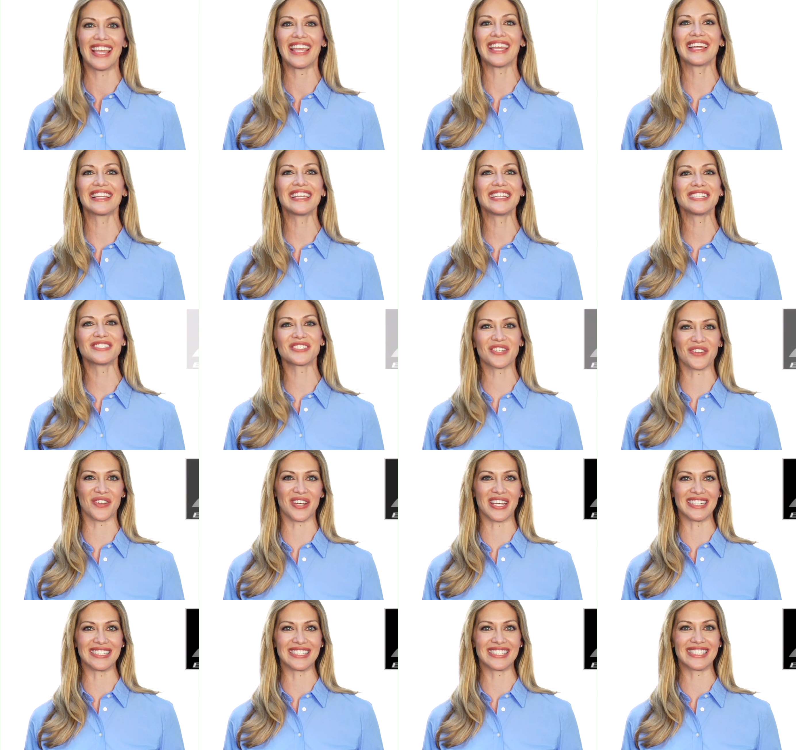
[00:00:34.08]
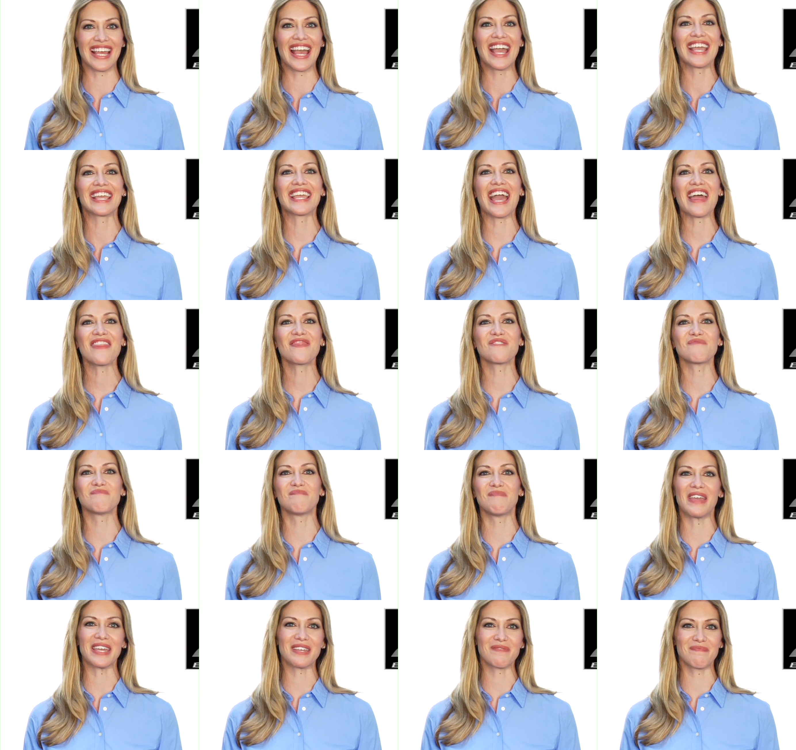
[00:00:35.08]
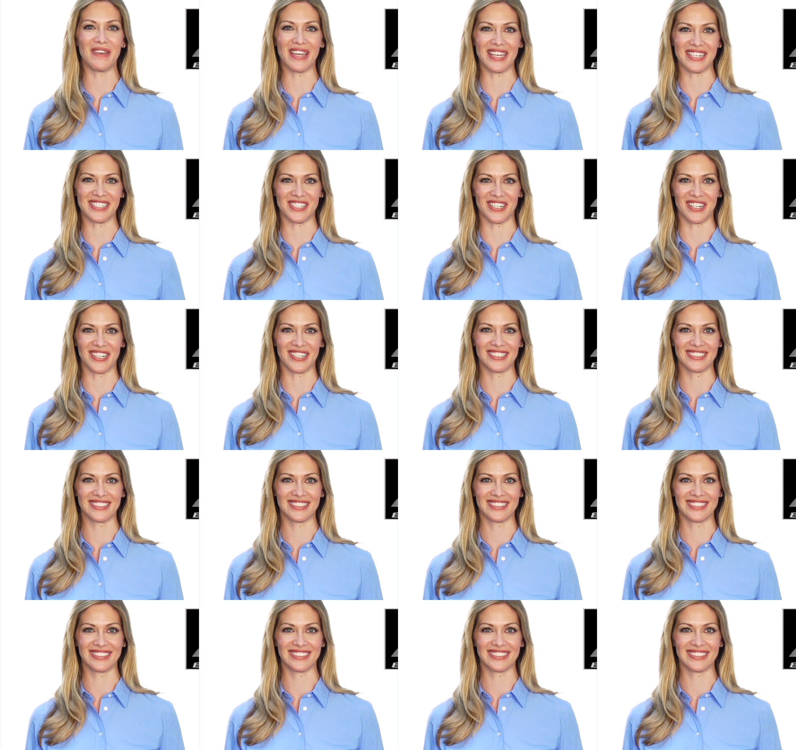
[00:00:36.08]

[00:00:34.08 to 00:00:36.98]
Elite Screens, Get the big picture.